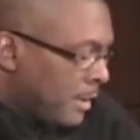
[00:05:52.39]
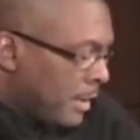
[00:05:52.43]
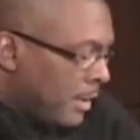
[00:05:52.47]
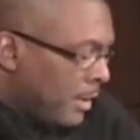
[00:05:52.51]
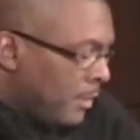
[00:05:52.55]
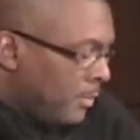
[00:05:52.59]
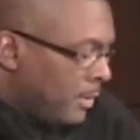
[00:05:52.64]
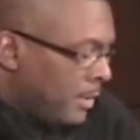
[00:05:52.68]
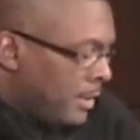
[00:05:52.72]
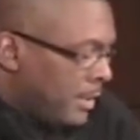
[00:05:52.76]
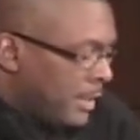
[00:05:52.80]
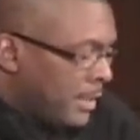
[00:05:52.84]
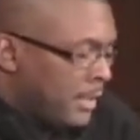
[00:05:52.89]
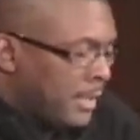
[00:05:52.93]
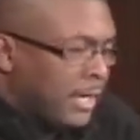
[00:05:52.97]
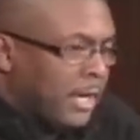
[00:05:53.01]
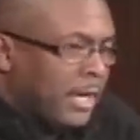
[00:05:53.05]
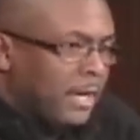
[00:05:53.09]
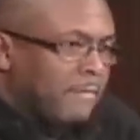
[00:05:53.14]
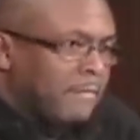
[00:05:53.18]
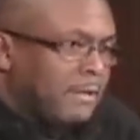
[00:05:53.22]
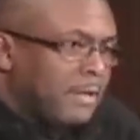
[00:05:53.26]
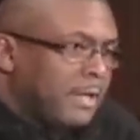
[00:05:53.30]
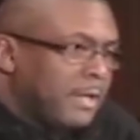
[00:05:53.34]
and we didn't
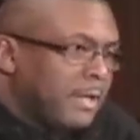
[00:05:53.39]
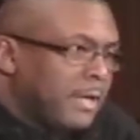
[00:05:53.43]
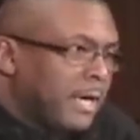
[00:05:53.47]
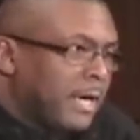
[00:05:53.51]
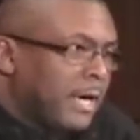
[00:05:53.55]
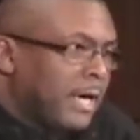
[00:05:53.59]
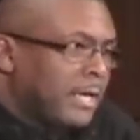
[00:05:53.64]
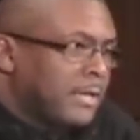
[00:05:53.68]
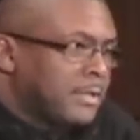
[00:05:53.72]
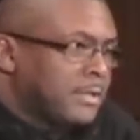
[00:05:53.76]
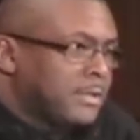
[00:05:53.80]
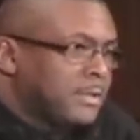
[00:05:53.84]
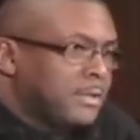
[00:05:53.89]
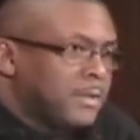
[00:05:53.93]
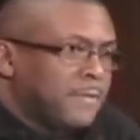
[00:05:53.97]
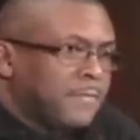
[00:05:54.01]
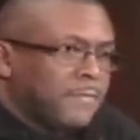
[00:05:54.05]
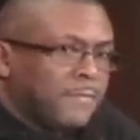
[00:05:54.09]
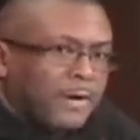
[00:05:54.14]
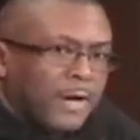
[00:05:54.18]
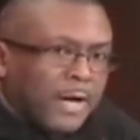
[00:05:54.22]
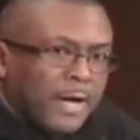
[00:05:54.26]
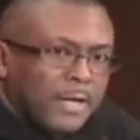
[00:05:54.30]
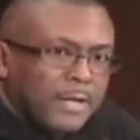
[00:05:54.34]
have any guys to
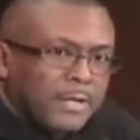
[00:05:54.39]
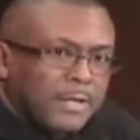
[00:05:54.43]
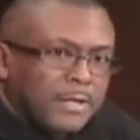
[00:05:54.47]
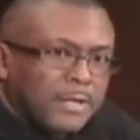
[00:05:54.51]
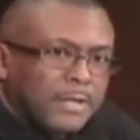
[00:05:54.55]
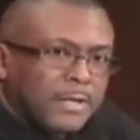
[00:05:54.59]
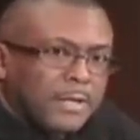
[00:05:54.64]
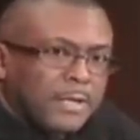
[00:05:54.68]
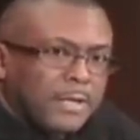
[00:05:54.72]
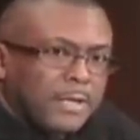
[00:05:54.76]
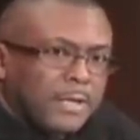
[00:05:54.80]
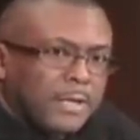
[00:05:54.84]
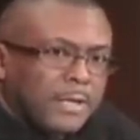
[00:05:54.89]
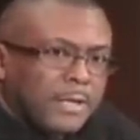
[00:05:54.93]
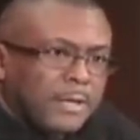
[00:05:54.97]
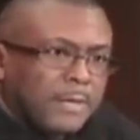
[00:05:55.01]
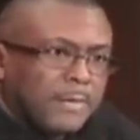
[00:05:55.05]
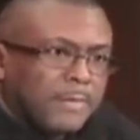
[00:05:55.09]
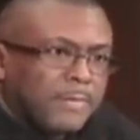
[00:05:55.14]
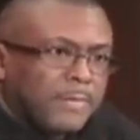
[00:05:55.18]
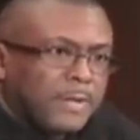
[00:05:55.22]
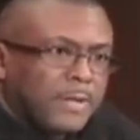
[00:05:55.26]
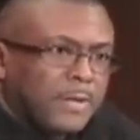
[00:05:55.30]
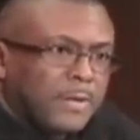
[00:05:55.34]
defect, uh,
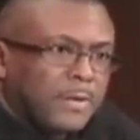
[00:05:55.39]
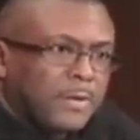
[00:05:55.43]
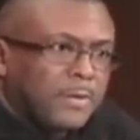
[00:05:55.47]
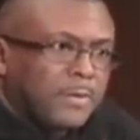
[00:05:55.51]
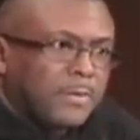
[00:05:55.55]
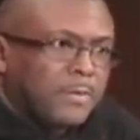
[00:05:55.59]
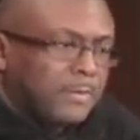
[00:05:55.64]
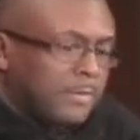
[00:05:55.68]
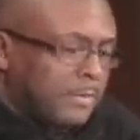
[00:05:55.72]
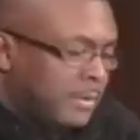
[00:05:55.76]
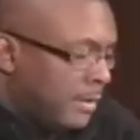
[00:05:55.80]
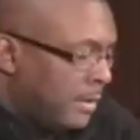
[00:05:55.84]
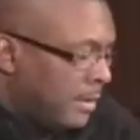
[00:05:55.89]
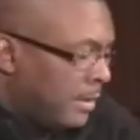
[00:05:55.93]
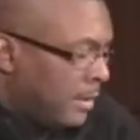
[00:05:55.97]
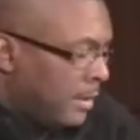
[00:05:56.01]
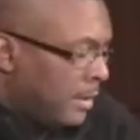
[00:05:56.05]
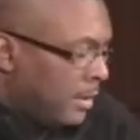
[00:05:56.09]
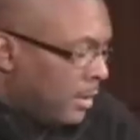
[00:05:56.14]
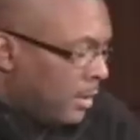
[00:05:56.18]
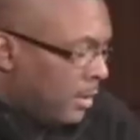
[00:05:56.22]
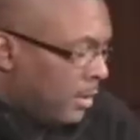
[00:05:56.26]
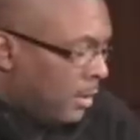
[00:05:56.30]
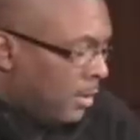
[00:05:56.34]
you
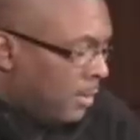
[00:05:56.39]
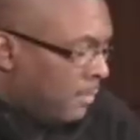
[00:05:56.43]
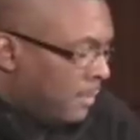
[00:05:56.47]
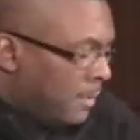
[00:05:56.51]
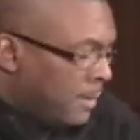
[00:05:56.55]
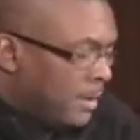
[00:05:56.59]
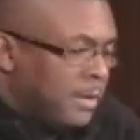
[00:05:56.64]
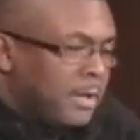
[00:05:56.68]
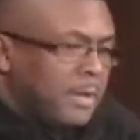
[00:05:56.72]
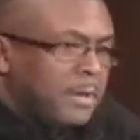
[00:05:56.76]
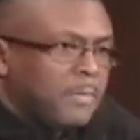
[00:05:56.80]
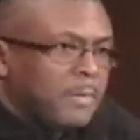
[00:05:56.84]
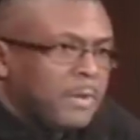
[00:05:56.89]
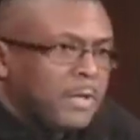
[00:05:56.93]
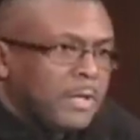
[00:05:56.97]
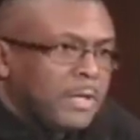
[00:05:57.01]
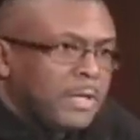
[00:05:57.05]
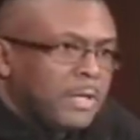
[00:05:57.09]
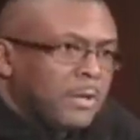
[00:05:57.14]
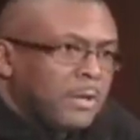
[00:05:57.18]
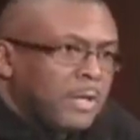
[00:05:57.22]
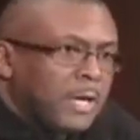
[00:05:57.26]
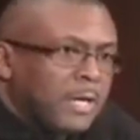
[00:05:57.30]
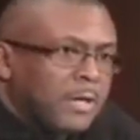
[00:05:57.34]
know, openly. But you
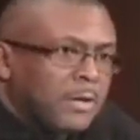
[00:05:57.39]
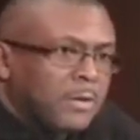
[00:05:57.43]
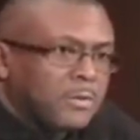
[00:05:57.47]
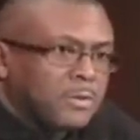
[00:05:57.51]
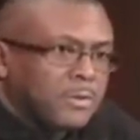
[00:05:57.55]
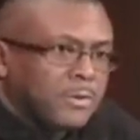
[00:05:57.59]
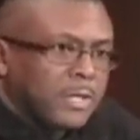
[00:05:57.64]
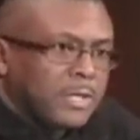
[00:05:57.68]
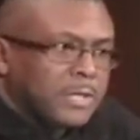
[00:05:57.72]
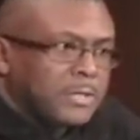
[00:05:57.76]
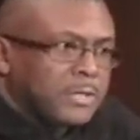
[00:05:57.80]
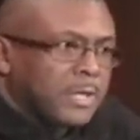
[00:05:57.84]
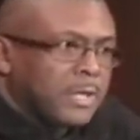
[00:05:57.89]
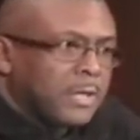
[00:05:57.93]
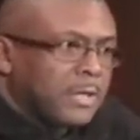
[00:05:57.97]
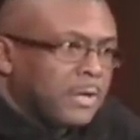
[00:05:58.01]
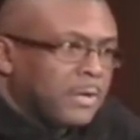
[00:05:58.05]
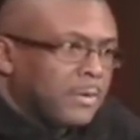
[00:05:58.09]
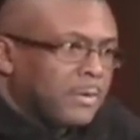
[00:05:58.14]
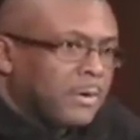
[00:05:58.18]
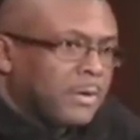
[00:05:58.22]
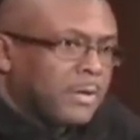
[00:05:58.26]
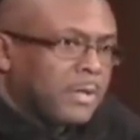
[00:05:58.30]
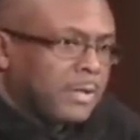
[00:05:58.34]
know, like Coach Richt said, there
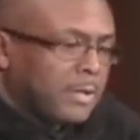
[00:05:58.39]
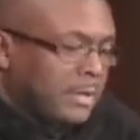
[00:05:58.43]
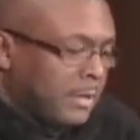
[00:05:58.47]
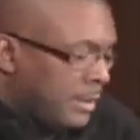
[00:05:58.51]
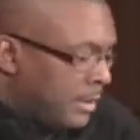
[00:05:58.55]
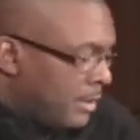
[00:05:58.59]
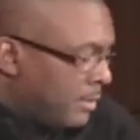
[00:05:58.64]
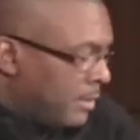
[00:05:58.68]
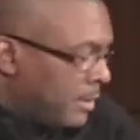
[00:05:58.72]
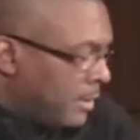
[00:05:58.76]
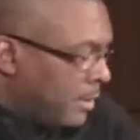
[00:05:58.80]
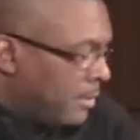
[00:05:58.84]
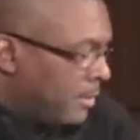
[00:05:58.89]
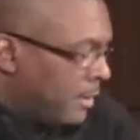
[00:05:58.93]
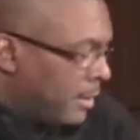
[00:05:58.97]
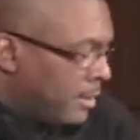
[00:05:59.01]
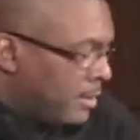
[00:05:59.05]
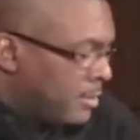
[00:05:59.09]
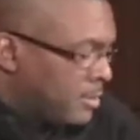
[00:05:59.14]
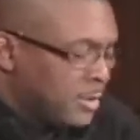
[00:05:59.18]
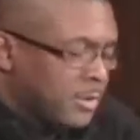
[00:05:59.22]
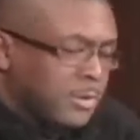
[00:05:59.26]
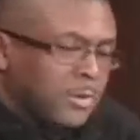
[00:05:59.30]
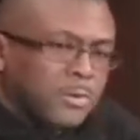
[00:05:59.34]
were you know, there, were
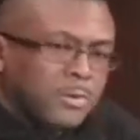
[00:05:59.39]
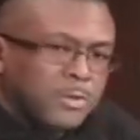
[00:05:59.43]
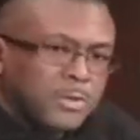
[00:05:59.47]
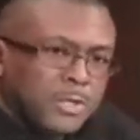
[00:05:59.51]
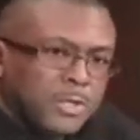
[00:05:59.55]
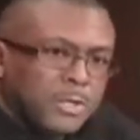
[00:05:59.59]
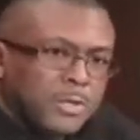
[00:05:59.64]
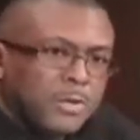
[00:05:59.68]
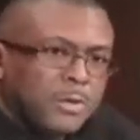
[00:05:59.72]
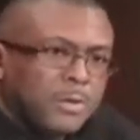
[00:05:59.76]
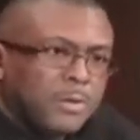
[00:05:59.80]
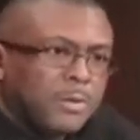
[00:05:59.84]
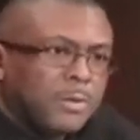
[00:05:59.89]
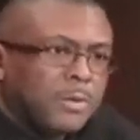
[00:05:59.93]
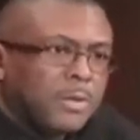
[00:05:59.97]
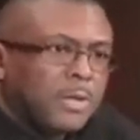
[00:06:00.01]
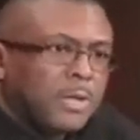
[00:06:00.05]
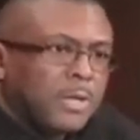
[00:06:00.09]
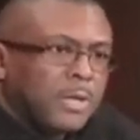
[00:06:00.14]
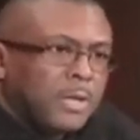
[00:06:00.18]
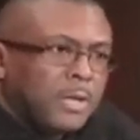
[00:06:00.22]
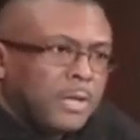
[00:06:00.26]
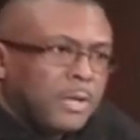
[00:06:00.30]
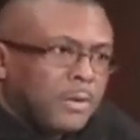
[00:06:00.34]
other schools still
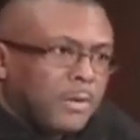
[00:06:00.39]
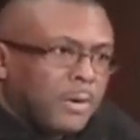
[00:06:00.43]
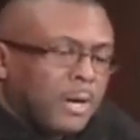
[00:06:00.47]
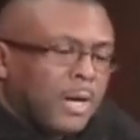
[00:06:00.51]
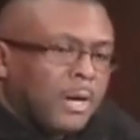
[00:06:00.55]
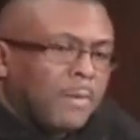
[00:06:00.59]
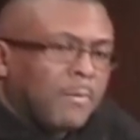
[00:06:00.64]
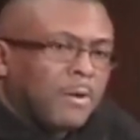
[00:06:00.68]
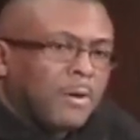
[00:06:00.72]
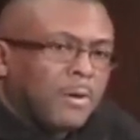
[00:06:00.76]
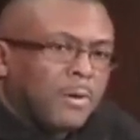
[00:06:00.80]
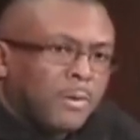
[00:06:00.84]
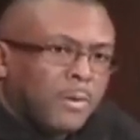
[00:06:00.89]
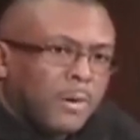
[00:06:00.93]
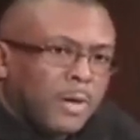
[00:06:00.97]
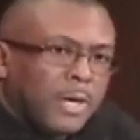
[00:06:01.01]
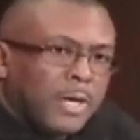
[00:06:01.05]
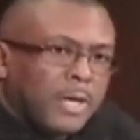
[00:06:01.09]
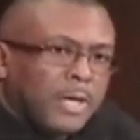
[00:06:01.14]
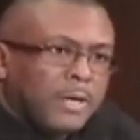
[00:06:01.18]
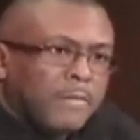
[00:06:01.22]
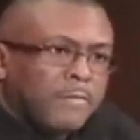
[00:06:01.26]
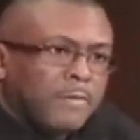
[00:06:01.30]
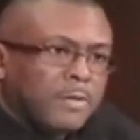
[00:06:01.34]
you know, hammering away
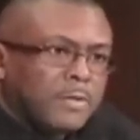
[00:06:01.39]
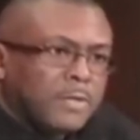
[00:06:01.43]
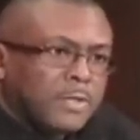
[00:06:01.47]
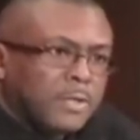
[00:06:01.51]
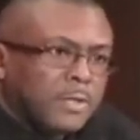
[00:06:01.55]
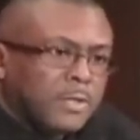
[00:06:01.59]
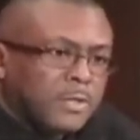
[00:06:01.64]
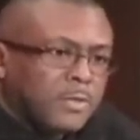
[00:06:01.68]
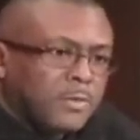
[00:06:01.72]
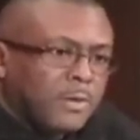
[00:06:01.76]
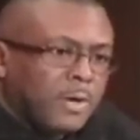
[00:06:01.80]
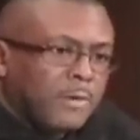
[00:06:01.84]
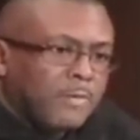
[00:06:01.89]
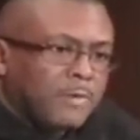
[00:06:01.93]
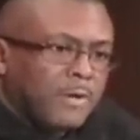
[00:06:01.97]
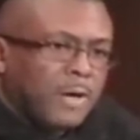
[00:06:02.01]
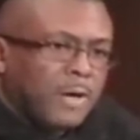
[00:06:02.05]
even to the 12th